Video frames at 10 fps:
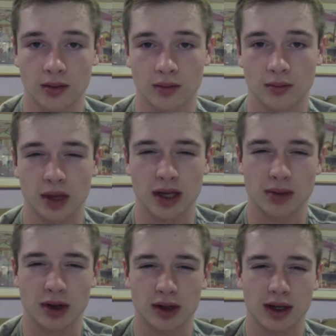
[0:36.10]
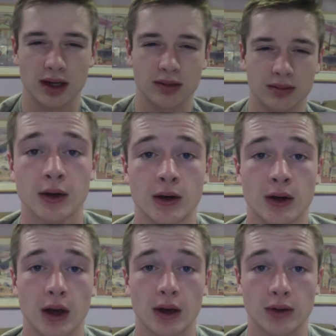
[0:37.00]
baseball time.
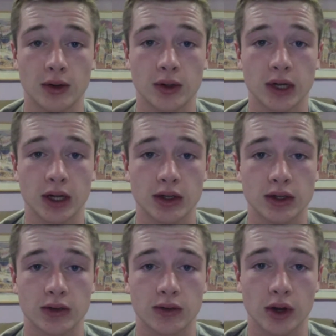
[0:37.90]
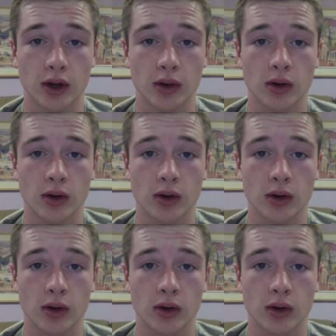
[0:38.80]
I have two challenges for you,